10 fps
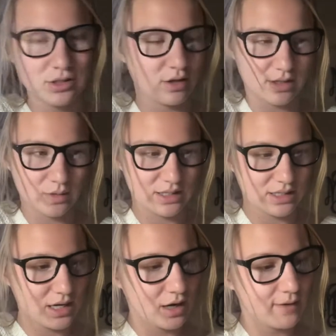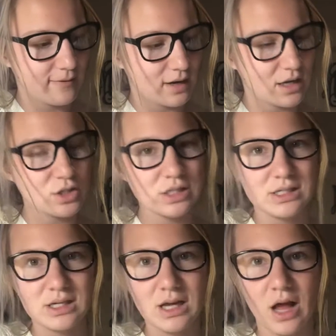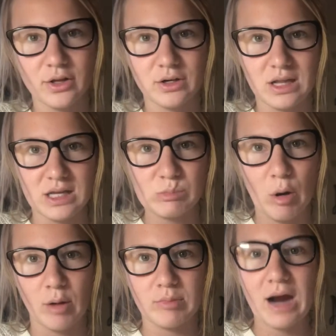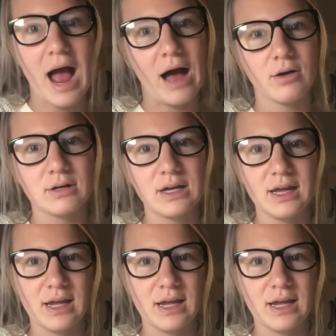So that's what I did here. And then I just colored this part brown